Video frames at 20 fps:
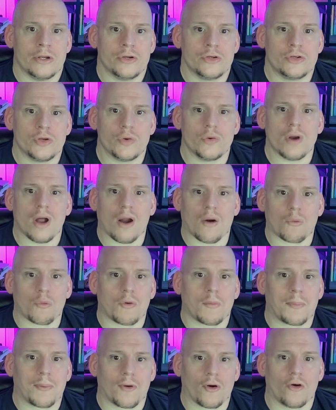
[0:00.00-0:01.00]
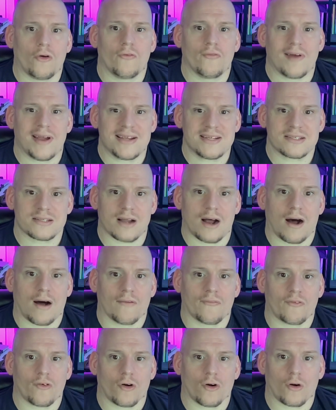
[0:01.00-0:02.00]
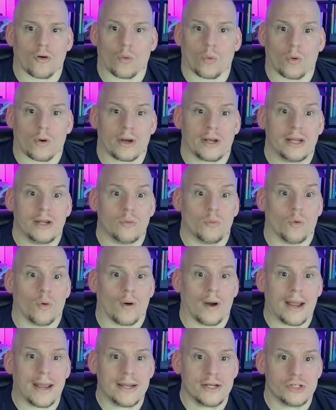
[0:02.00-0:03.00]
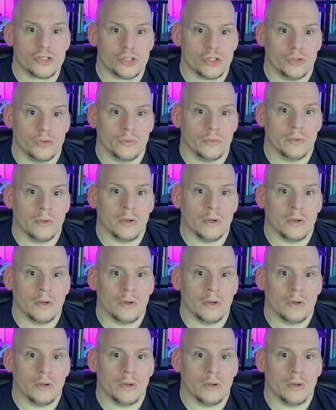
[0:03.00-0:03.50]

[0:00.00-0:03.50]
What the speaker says: Do not reprove a scoffer, or he will hate you.